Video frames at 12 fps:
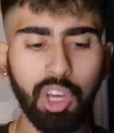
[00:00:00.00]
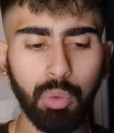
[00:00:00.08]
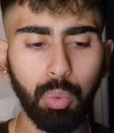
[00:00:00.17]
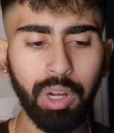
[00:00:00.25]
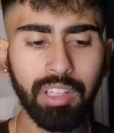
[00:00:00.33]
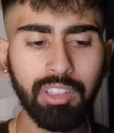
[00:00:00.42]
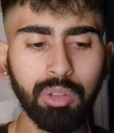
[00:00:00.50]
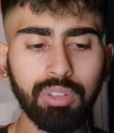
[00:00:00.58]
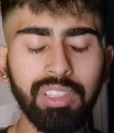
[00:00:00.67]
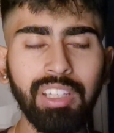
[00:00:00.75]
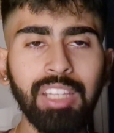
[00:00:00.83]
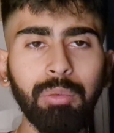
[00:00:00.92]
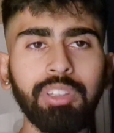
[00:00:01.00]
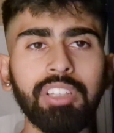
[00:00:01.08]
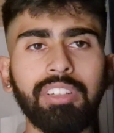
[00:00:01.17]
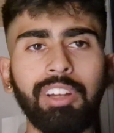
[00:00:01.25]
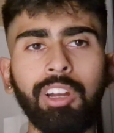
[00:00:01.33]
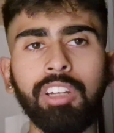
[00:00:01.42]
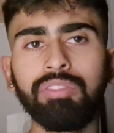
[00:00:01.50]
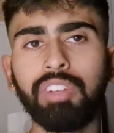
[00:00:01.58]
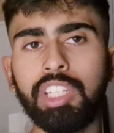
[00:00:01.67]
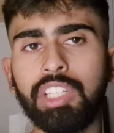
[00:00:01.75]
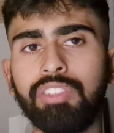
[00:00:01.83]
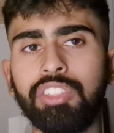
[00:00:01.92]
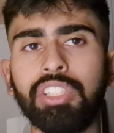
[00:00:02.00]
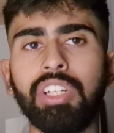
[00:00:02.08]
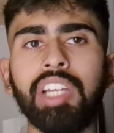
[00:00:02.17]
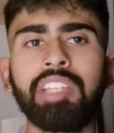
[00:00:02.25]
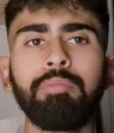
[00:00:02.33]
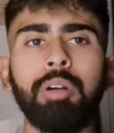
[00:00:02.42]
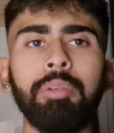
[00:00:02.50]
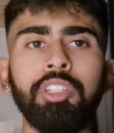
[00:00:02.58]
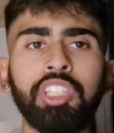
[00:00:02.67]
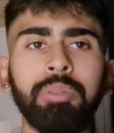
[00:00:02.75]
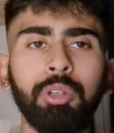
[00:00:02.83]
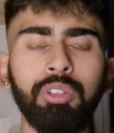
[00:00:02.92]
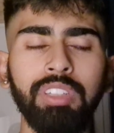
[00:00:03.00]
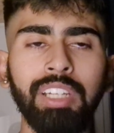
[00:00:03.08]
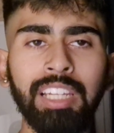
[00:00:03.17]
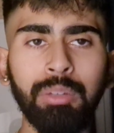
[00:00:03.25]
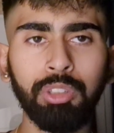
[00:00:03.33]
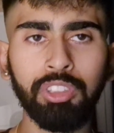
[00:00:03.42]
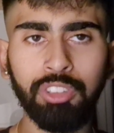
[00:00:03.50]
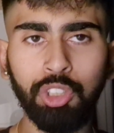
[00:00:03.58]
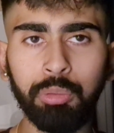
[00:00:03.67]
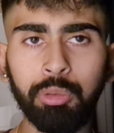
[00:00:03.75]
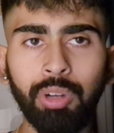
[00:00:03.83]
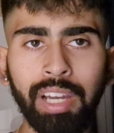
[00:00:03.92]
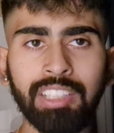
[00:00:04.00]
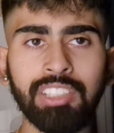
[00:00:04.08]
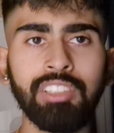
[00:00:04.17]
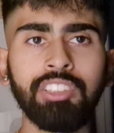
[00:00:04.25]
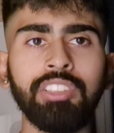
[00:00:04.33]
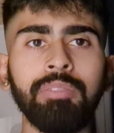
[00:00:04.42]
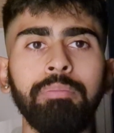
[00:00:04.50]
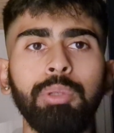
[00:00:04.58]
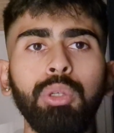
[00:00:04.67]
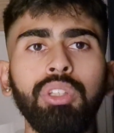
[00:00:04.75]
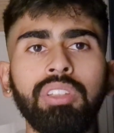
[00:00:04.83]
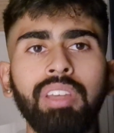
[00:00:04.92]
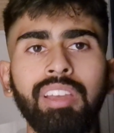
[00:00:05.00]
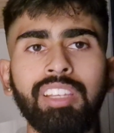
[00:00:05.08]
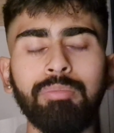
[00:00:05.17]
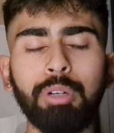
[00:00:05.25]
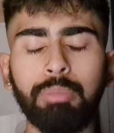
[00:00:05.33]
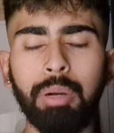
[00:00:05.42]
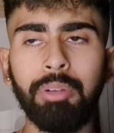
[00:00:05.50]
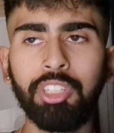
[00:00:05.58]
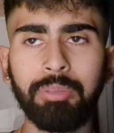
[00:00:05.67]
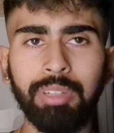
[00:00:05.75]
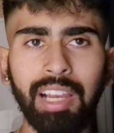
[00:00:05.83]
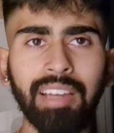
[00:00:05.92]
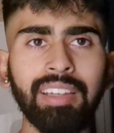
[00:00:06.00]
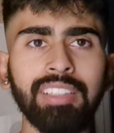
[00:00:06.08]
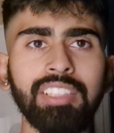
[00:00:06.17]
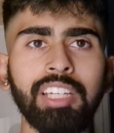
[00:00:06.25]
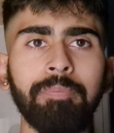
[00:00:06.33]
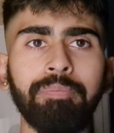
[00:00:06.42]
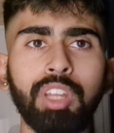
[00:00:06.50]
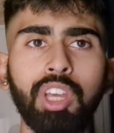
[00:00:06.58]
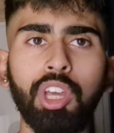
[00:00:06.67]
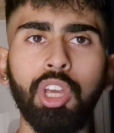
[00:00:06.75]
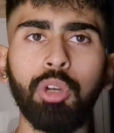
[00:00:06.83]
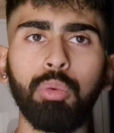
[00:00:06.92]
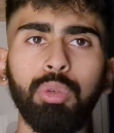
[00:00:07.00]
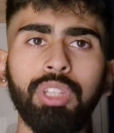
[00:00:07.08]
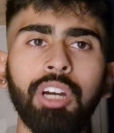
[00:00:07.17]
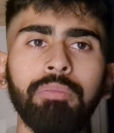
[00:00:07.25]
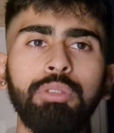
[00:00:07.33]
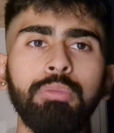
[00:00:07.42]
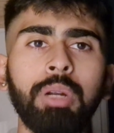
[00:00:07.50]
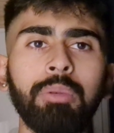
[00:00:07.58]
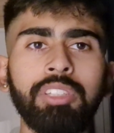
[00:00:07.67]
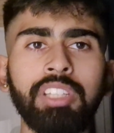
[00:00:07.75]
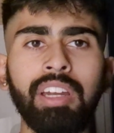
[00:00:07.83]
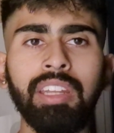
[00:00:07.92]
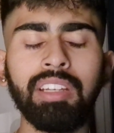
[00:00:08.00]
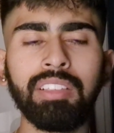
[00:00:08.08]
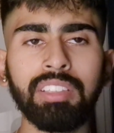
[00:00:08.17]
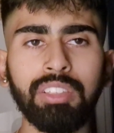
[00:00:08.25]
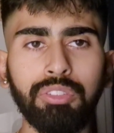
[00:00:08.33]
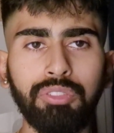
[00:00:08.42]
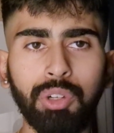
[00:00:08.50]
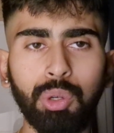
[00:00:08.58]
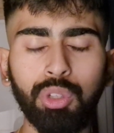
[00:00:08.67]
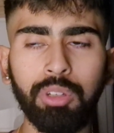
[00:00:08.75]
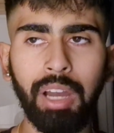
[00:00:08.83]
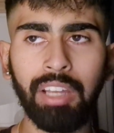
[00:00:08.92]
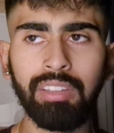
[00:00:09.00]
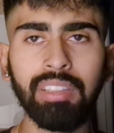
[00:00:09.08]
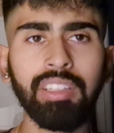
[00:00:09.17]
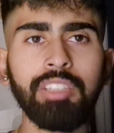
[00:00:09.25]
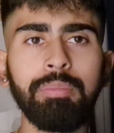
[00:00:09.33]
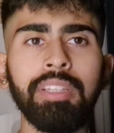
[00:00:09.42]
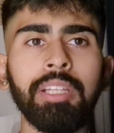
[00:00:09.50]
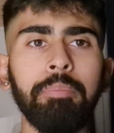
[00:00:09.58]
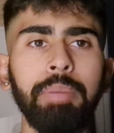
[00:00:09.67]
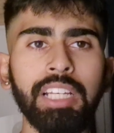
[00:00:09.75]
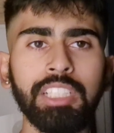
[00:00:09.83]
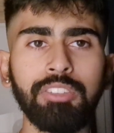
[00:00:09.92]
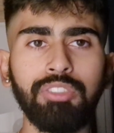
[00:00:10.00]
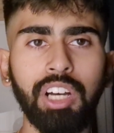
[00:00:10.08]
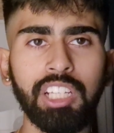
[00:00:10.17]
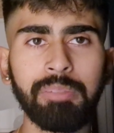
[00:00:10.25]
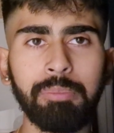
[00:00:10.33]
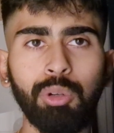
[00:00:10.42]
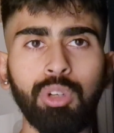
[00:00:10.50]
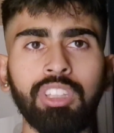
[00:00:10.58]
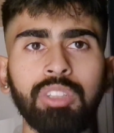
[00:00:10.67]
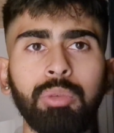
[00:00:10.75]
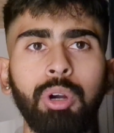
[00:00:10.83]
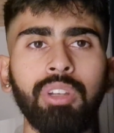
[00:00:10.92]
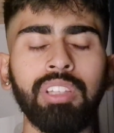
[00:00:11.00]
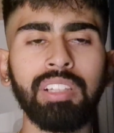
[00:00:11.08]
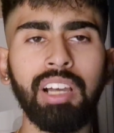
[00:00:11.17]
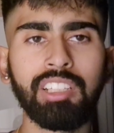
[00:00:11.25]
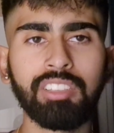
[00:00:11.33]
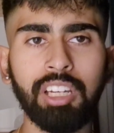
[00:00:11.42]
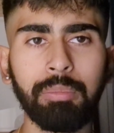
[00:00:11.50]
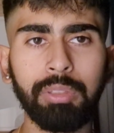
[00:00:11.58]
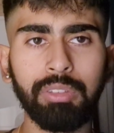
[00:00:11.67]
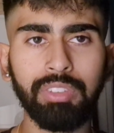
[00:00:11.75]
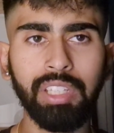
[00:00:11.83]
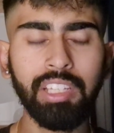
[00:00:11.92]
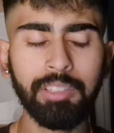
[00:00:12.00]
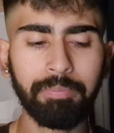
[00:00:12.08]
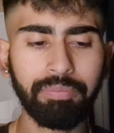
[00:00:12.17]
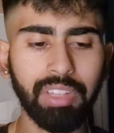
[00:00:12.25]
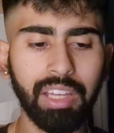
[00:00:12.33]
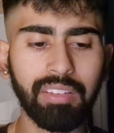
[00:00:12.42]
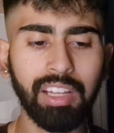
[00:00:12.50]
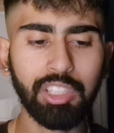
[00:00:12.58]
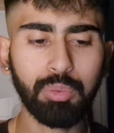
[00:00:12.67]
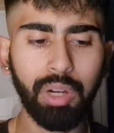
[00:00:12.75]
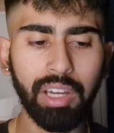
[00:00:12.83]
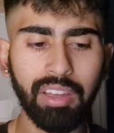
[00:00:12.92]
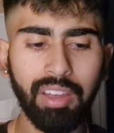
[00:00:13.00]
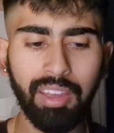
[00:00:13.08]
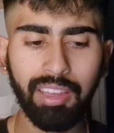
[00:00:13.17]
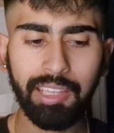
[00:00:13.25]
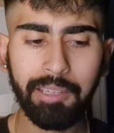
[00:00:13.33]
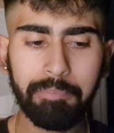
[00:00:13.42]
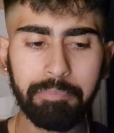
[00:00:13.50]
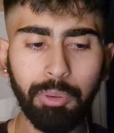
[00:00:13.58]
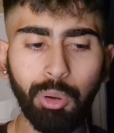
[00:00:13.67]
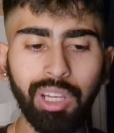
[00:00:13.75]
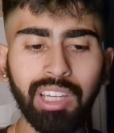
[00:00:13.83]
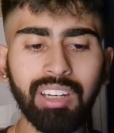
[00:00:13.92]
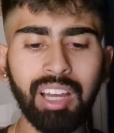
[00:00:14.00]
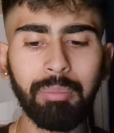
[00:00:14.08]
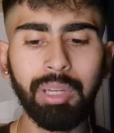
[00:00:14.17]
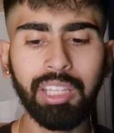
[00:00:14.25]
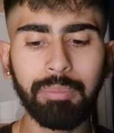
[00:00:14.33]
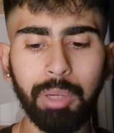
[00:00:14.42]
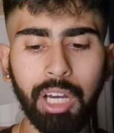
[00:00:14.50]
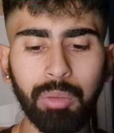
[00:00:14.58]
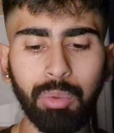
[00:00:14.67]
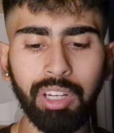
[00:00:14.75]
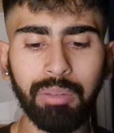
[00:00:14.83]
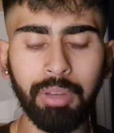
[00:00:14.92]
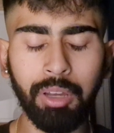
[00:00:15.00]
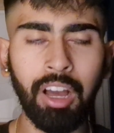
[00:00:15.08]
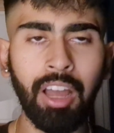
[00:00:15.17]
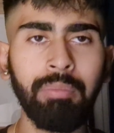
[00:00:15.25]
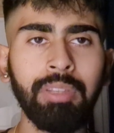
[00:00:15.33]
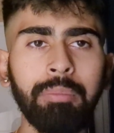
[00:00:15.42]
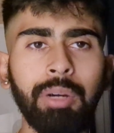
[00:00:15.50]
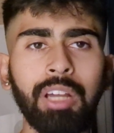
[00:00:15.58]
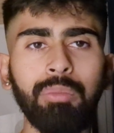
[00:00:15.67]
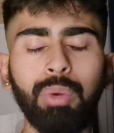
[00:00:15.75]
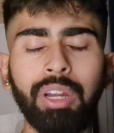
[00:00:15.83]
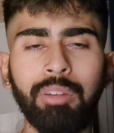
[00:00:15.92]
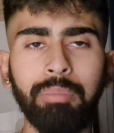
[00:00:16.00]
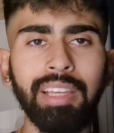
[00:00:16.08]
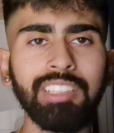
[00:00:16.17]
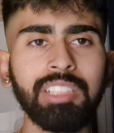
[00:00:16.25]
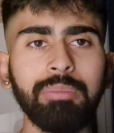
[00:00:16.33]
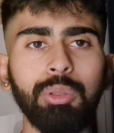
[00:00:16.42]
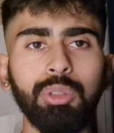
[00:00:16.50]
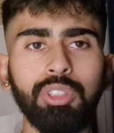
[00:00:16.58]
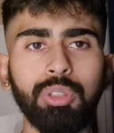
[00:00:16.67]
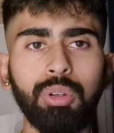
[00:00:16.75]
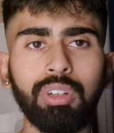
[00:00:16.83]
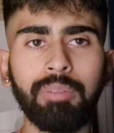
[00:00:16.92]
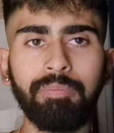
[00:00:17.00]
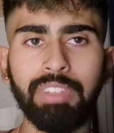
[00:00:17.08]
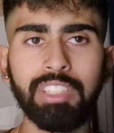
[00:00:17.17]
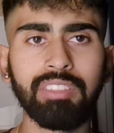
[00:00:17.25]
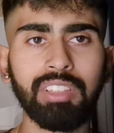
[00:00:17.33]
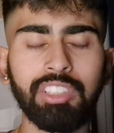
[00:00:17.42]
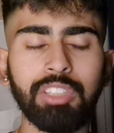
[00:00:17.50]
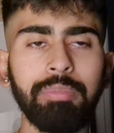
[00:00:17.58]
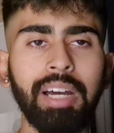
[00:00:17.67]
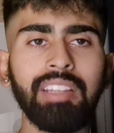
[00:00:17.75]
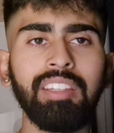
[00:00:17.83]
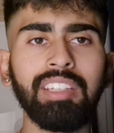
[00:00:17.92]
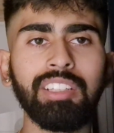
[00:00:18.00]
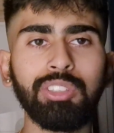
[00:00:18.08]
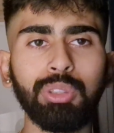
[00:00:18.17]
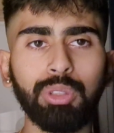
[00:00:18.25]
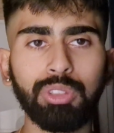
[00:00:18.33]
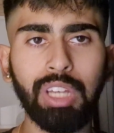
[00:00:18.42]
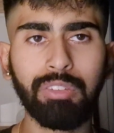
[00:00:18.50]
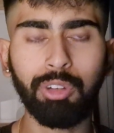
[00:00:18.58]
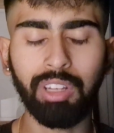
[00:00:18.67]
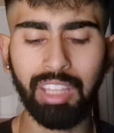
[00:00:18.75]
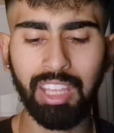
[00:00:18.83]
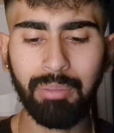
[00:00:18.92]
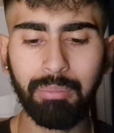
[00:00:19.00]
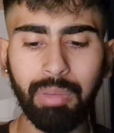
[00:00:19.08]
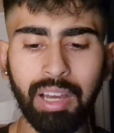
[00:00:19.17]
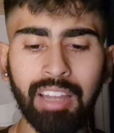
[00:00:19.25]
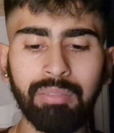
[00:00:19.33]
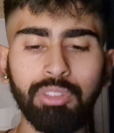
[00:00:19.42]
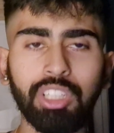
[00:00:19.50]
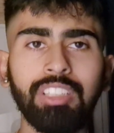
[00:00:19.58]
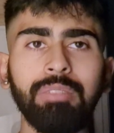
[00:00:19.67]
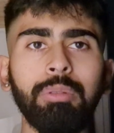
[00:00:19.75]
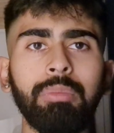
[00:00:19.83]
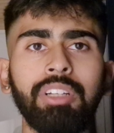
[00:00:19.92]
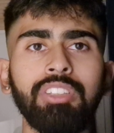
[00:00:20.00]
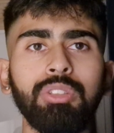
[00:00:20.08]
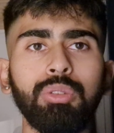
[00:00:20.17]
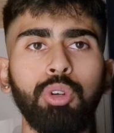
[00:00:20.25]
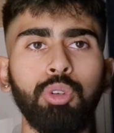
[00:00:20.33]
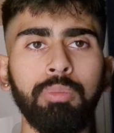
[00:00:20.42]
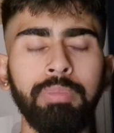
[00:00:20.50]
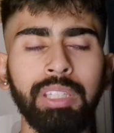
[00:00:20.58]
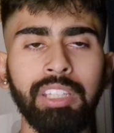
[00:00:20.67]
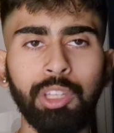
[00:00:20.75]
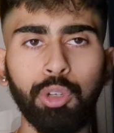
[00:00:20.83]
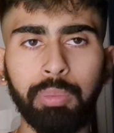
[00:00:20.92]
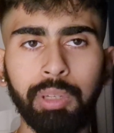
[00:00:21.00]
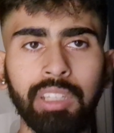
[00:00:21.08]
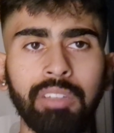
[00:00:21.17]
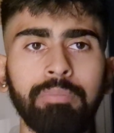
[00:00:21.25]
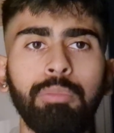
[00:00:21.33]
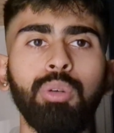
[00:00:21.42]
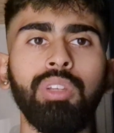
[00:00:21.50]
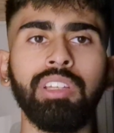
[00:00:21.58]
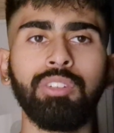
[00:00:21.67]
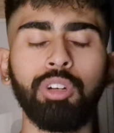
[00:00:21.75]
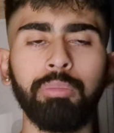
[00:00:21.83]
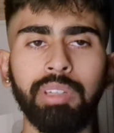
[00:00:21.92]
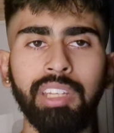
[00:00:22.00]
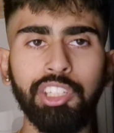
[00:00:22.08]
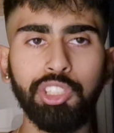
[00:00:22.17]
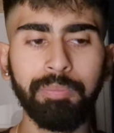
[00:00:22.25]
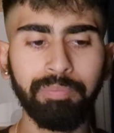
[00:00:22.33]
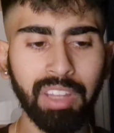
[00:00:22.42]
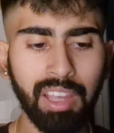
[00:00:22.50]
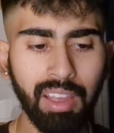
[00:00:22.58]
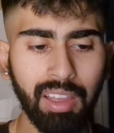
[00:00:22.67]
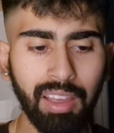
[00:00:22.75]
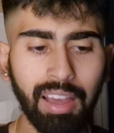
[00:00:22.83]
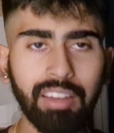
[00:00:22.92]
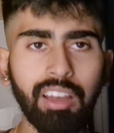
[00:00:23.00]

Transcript: when you're dealing with the current version of Siraj and Mohammad Shami, you're dealing with new ball excellence in both cases. But Mohammad Shami, like I said, without Bumrah returning into the fold, I think he's been the best fast bowler in the world in the last couple of years. And that's why him bowling in Ahmedabad, where he makes the ball talk, isn't such a bad thing at all. So I've got him and Jasprit Bumrah to be the opening bowling combination. And